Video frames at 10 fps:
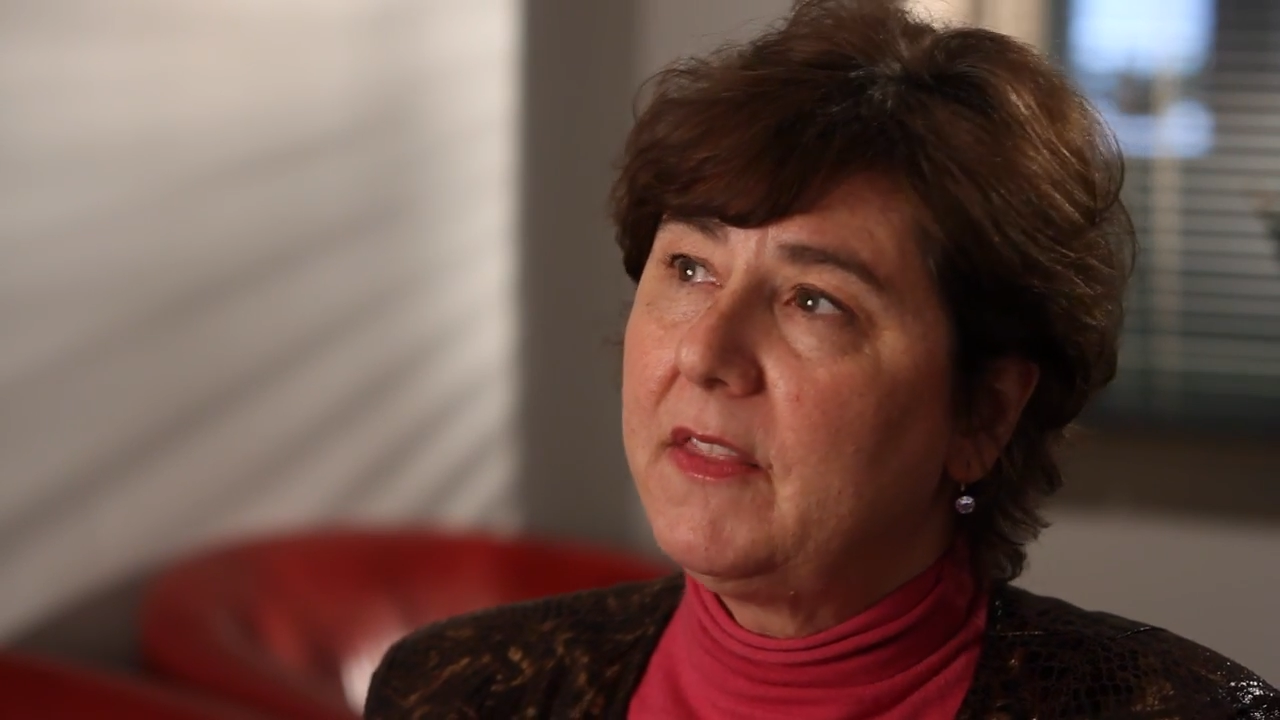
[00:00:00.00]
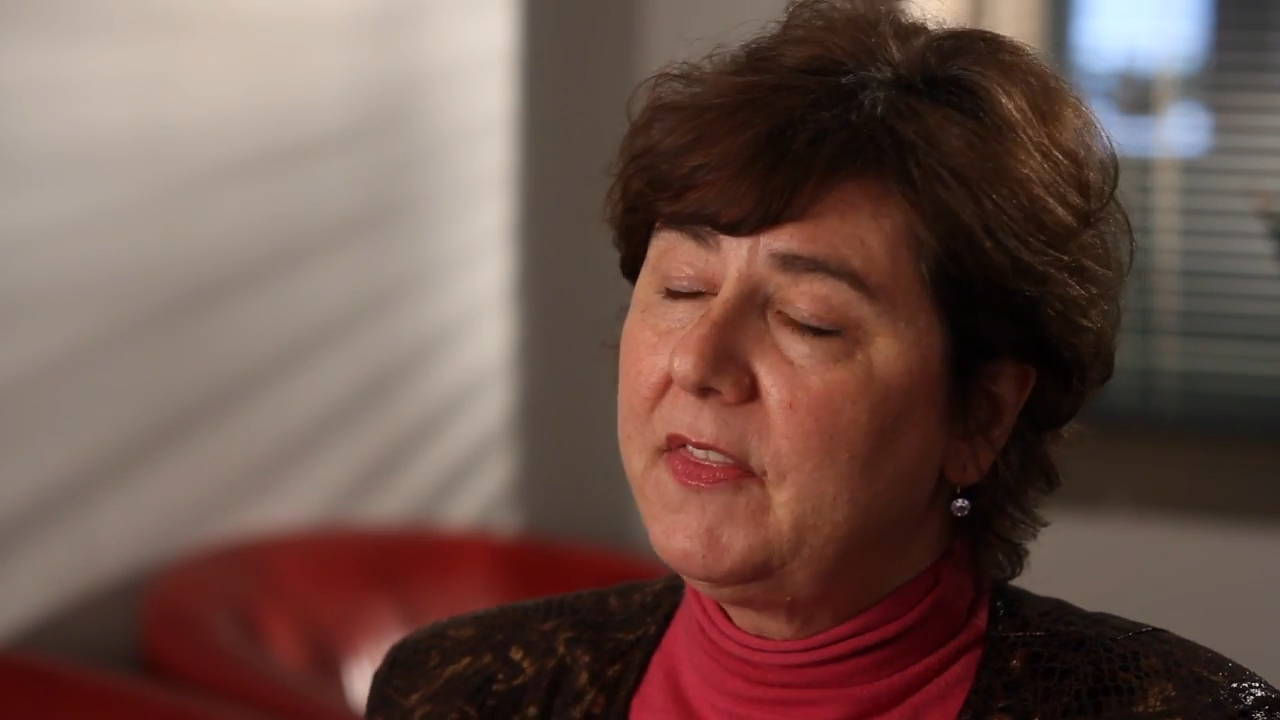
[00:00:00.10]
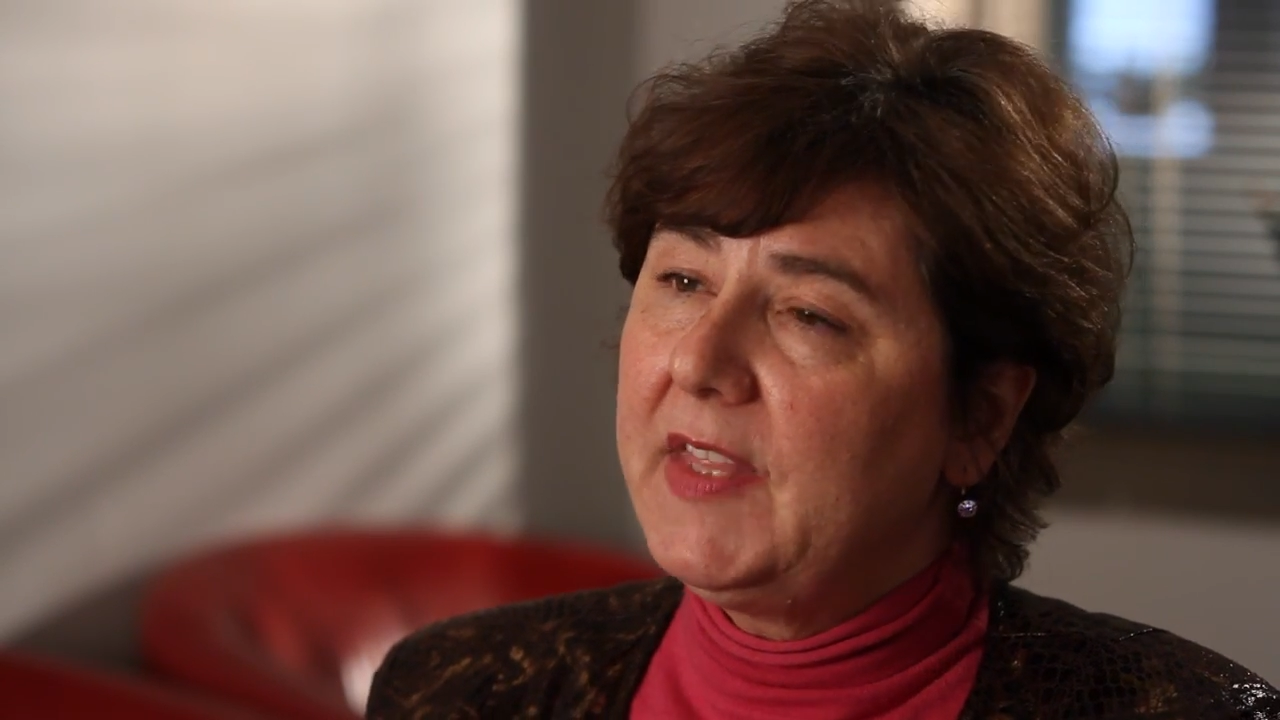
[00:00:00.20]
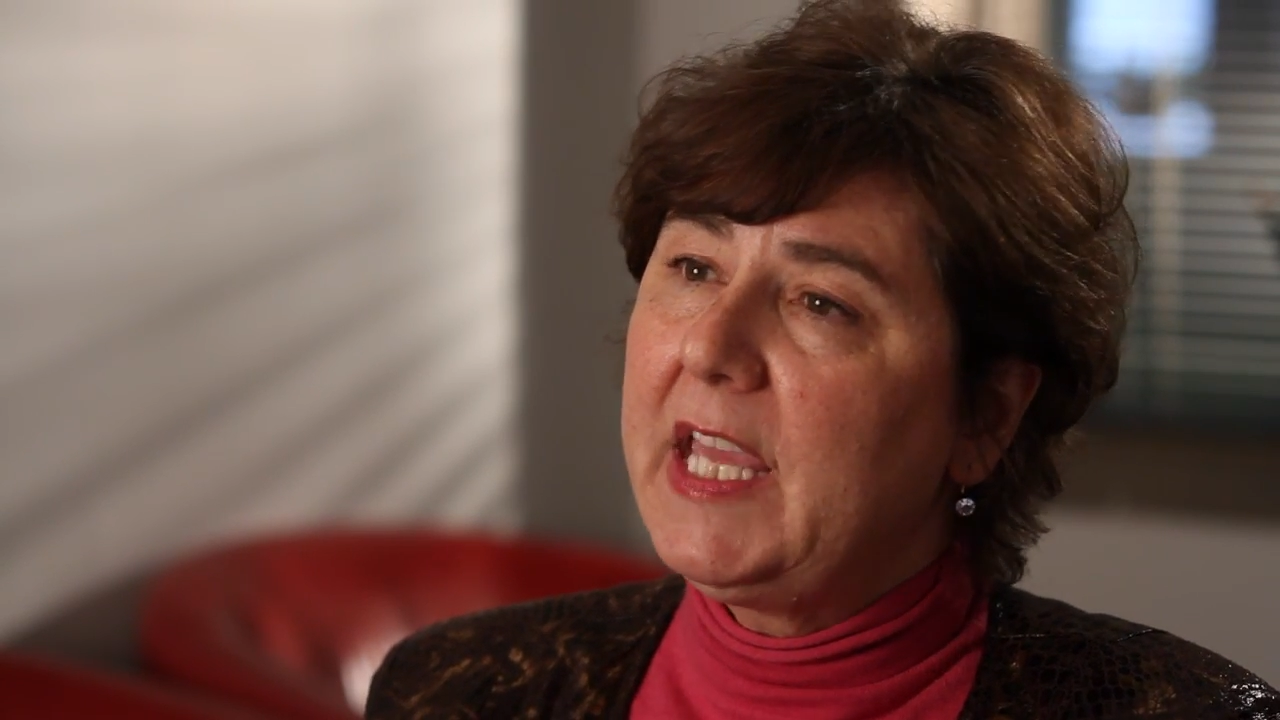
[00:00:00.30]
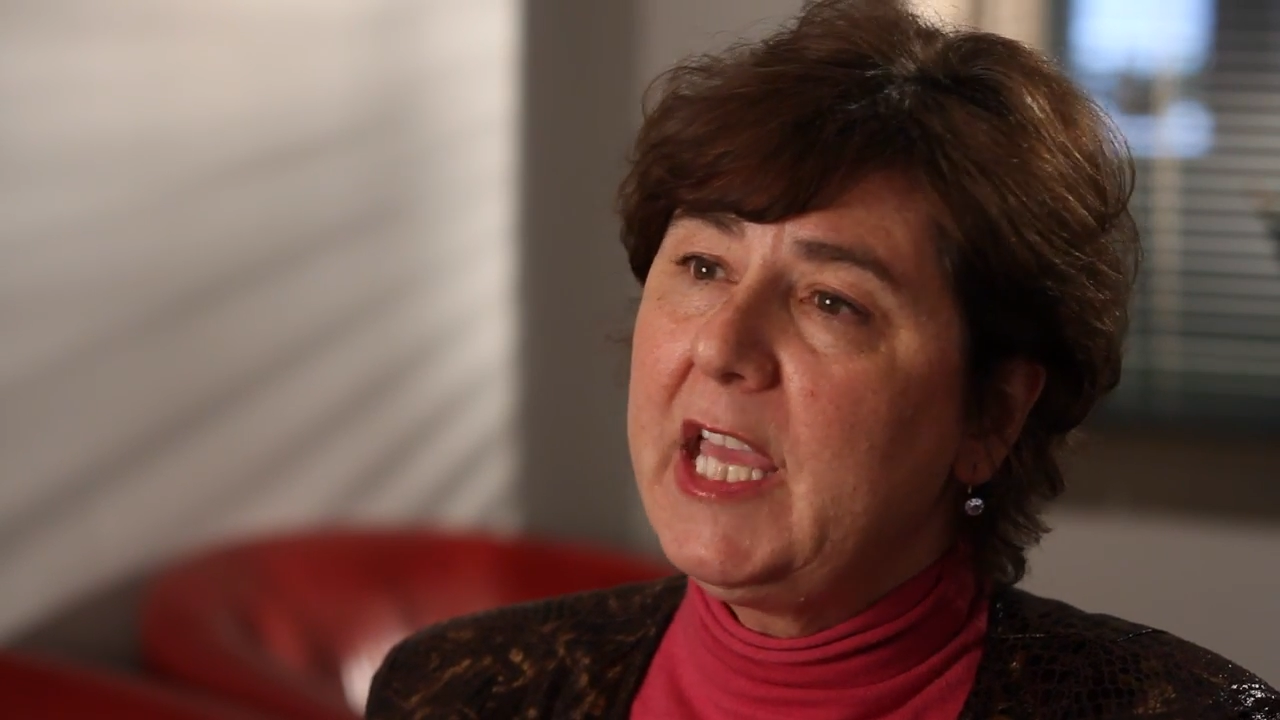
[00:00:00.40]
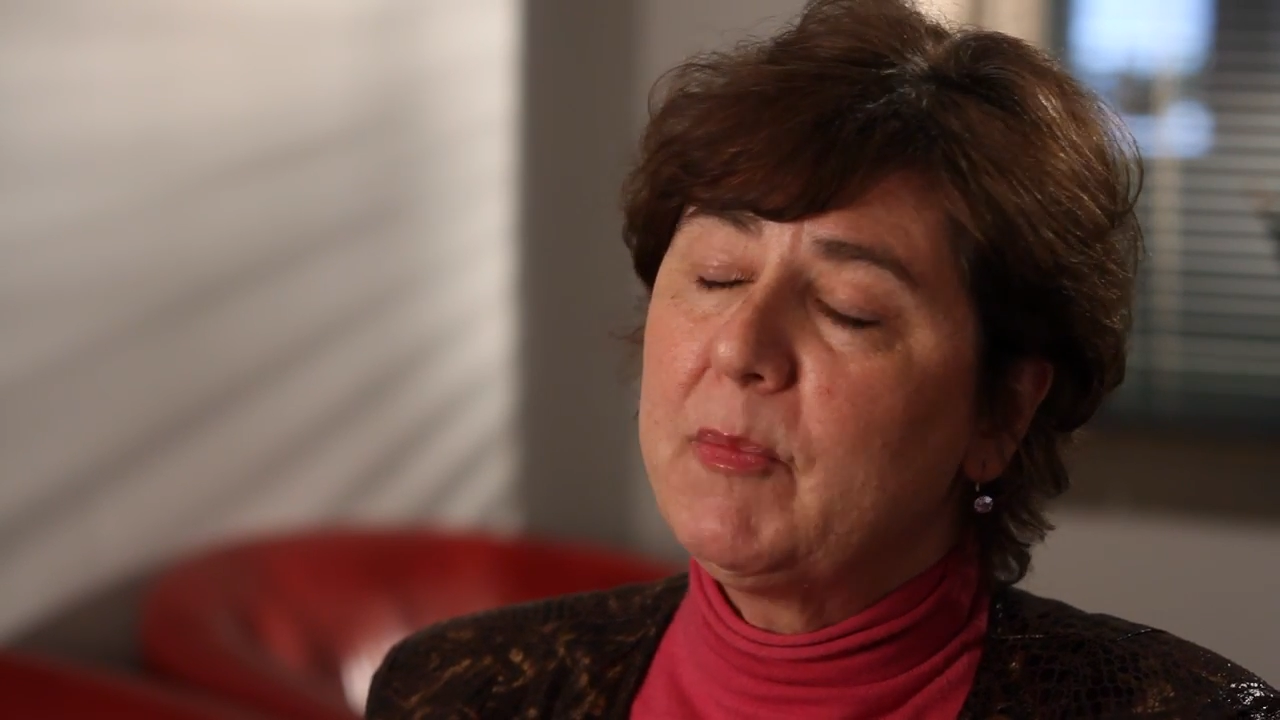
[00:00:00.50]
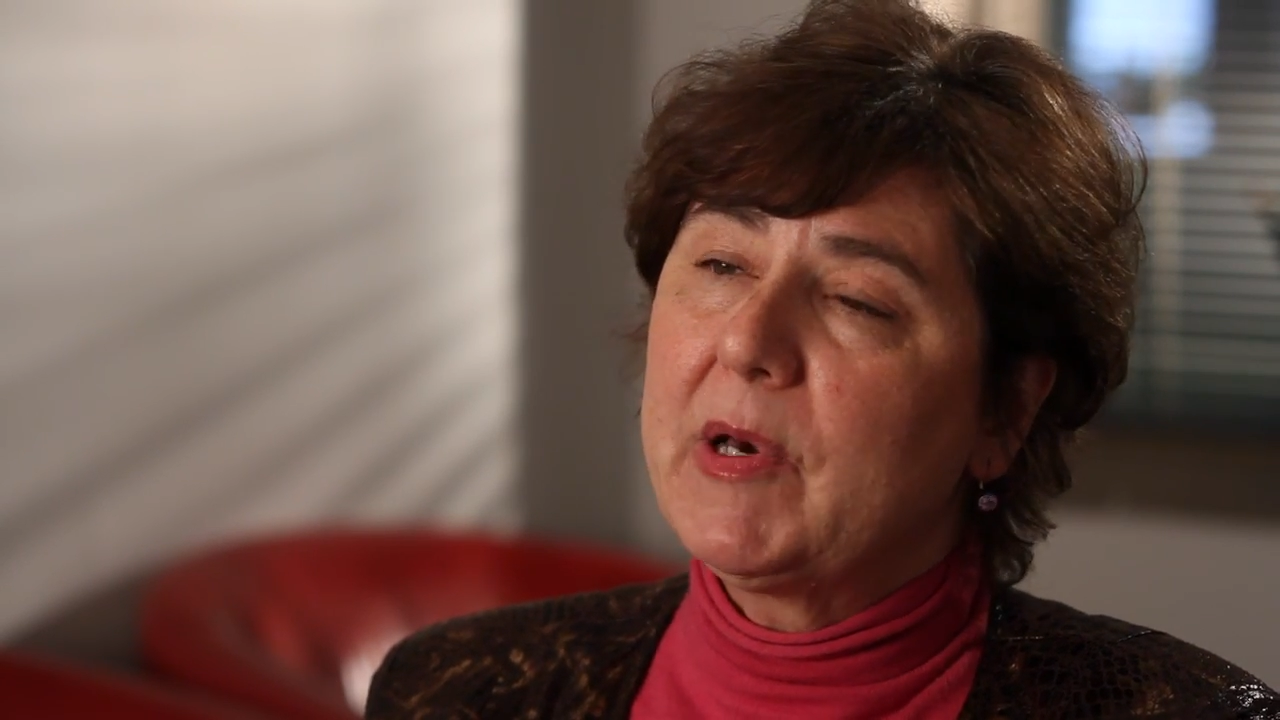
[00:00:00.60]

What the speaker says: thinking